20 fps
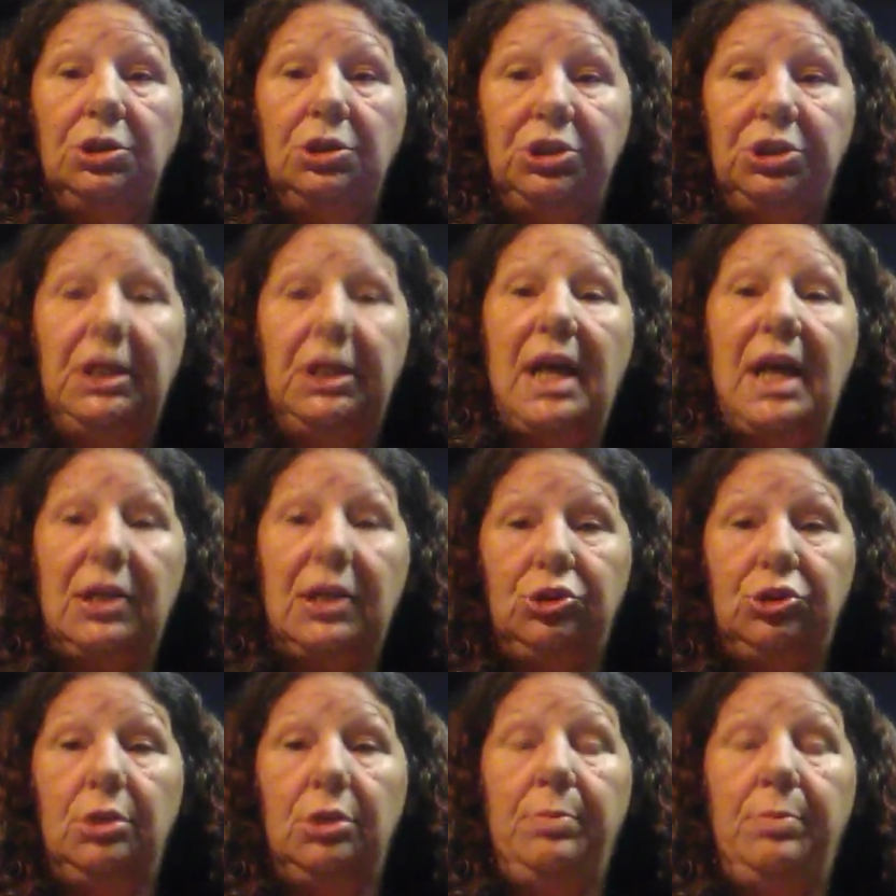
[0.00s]
she
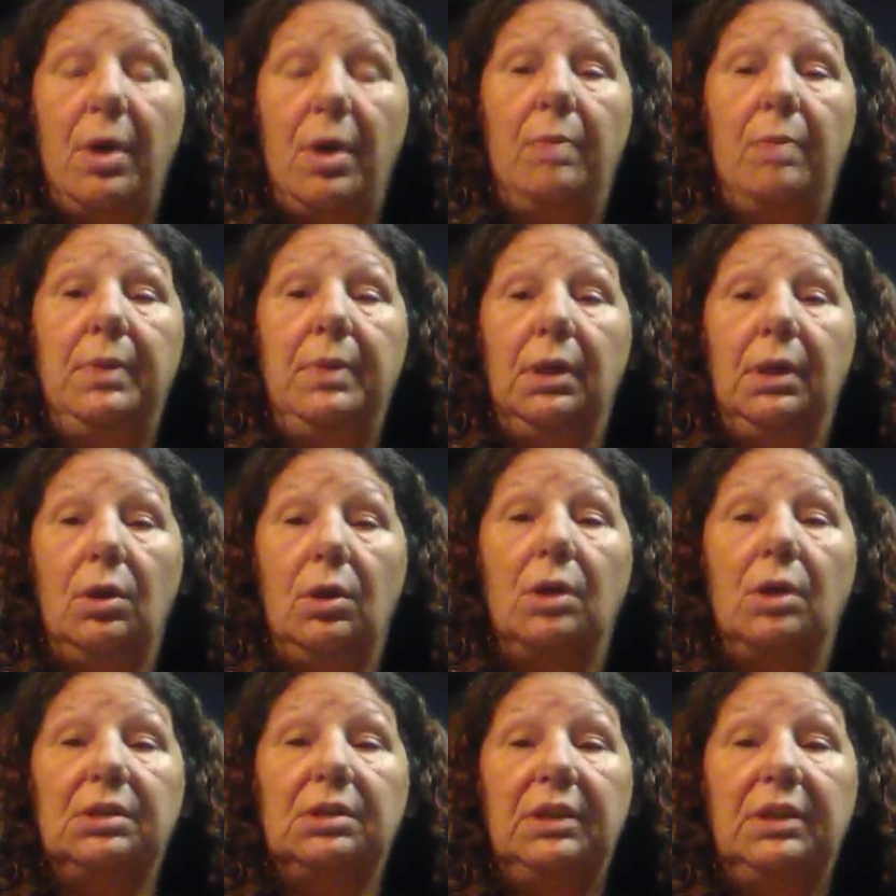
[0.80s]
actually bought me a
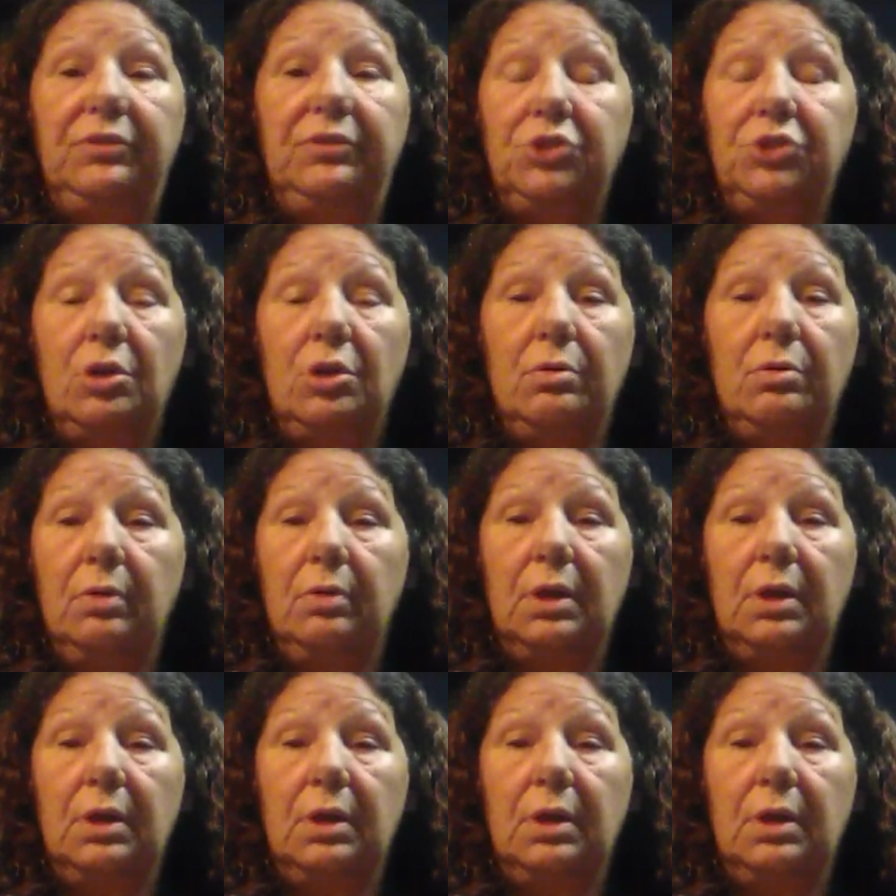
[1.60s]
long sleeve shirt,